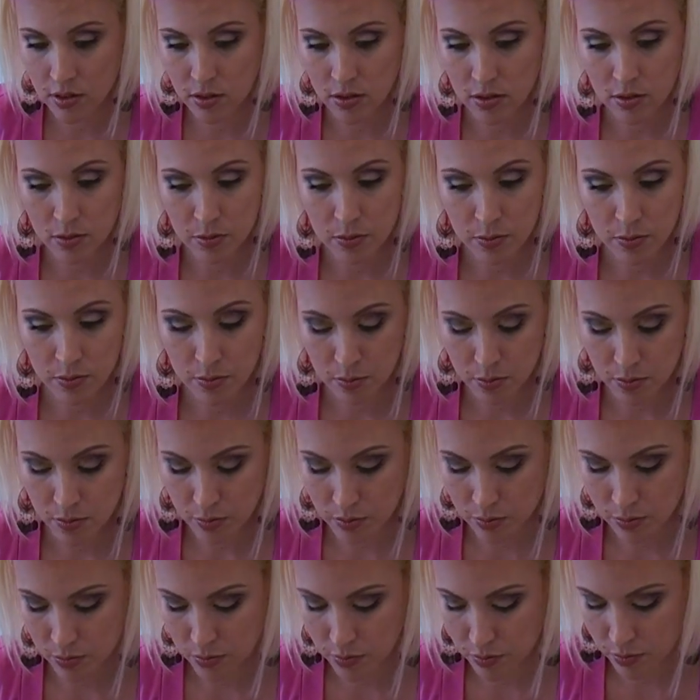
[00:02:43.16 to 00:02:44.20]

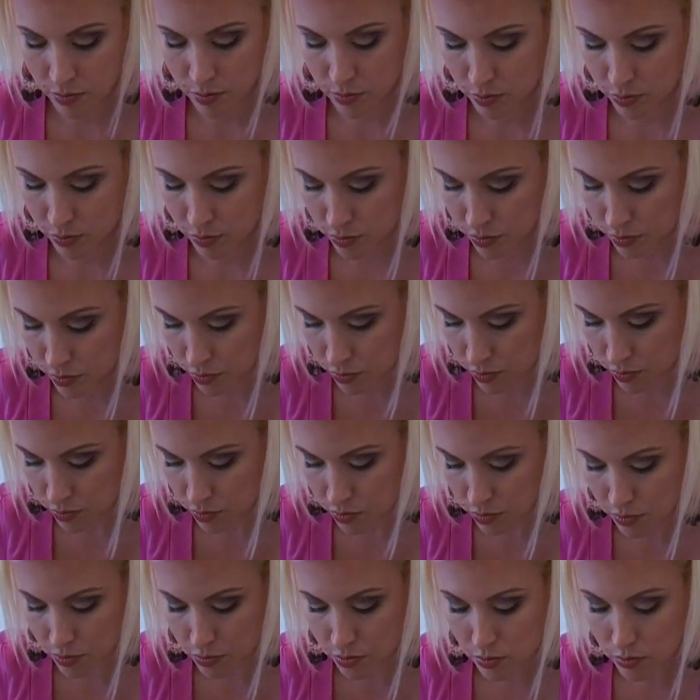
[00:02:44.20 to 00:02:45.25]

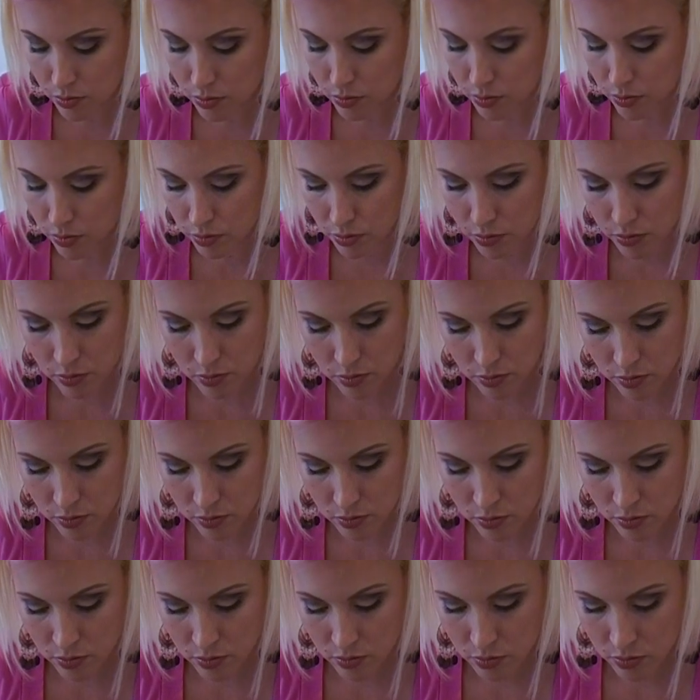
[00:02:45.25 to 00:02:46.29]

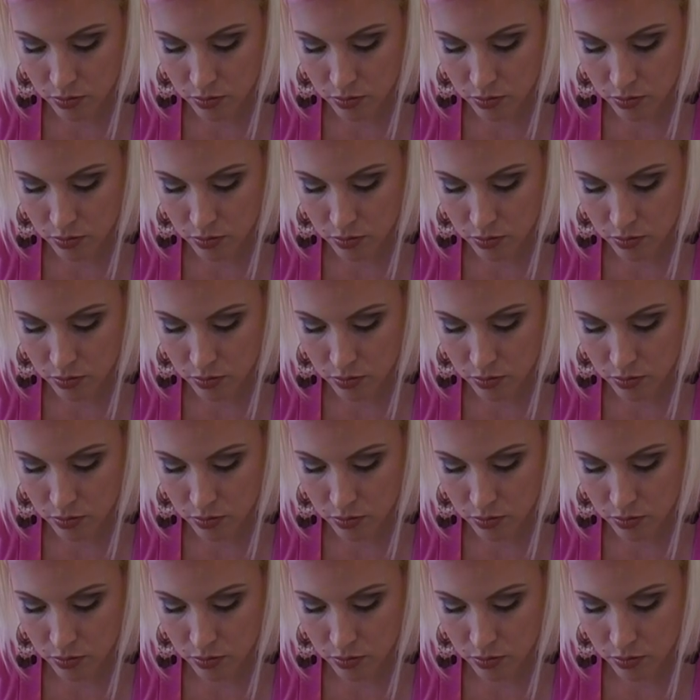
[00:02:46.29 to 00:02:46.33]
Nobody speaks.